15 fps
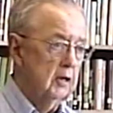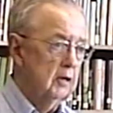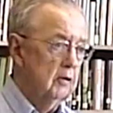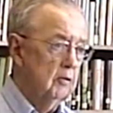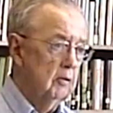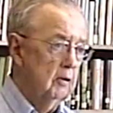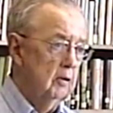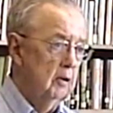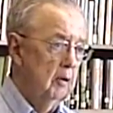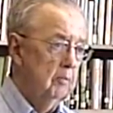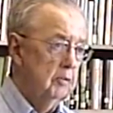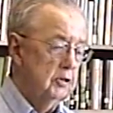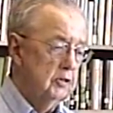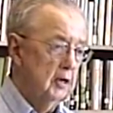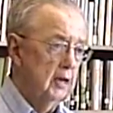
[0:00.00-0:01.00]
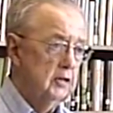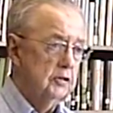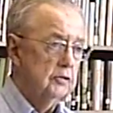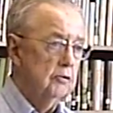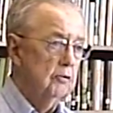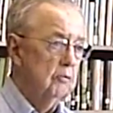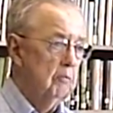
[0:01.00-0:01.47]
gear besides
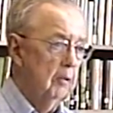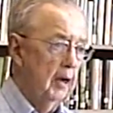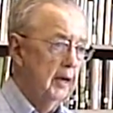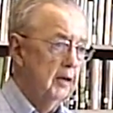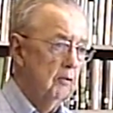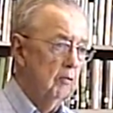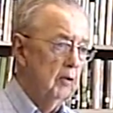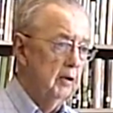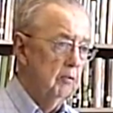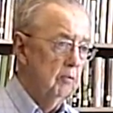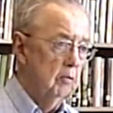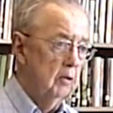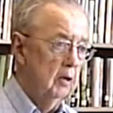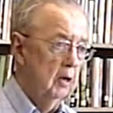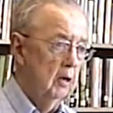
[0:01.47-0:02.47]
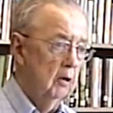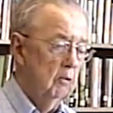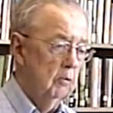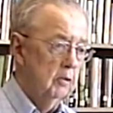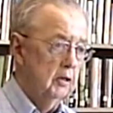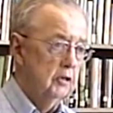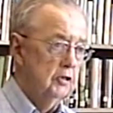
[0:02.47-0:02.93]
their own body weight
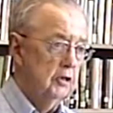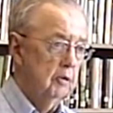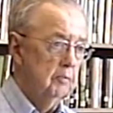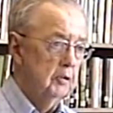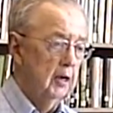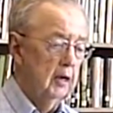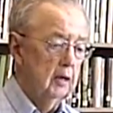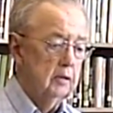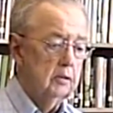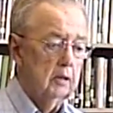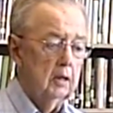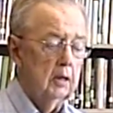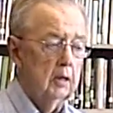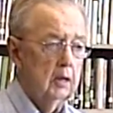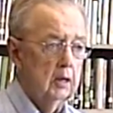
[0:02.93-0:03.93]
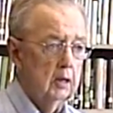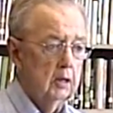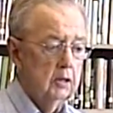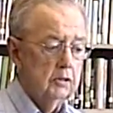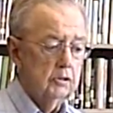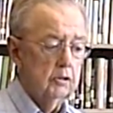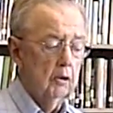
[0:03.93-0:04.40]
when they jumped out.
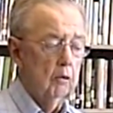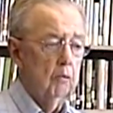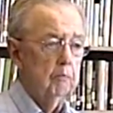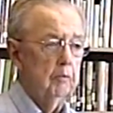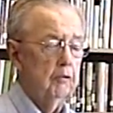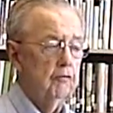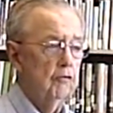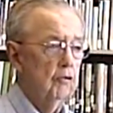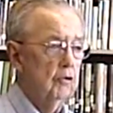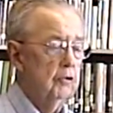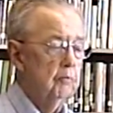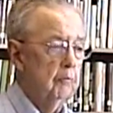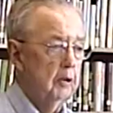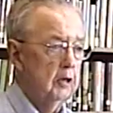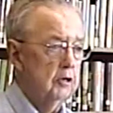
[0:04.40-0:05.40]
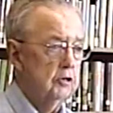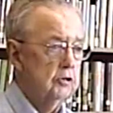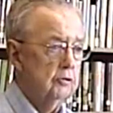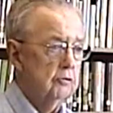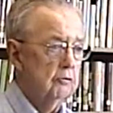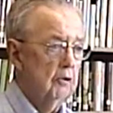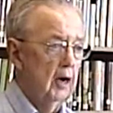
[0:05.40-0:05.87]
So before the
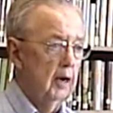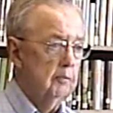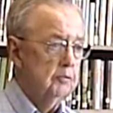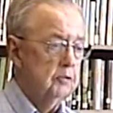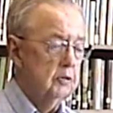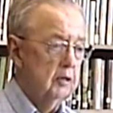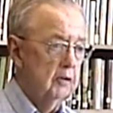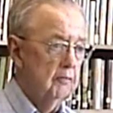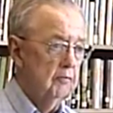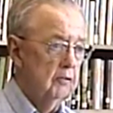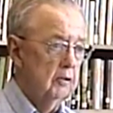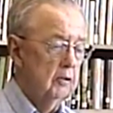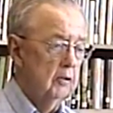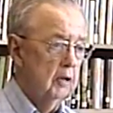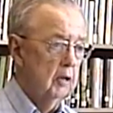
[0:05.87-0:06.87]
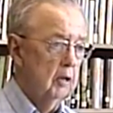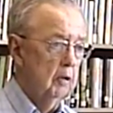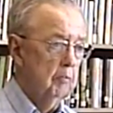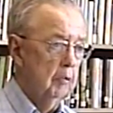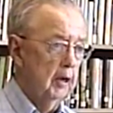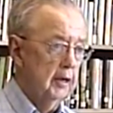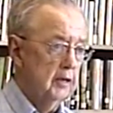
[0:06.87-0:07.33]
parachute drops, even the
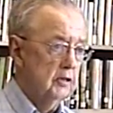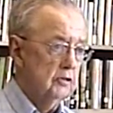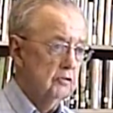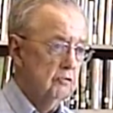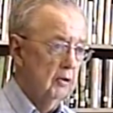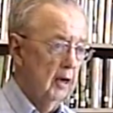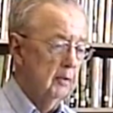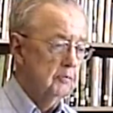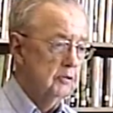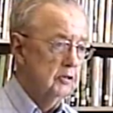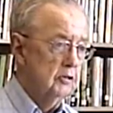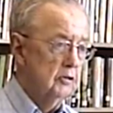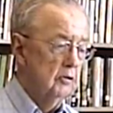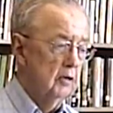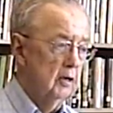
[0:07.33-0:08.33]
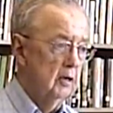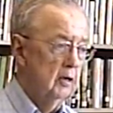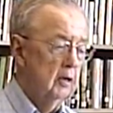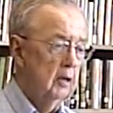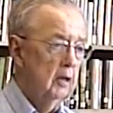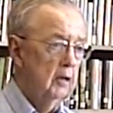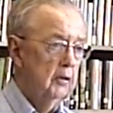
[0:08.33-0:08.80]
practice drops and so on,
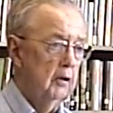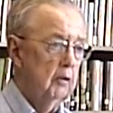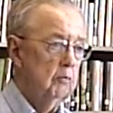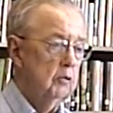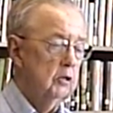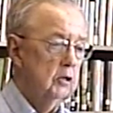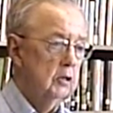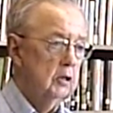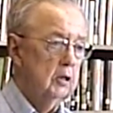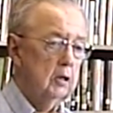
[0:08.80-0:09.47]
they would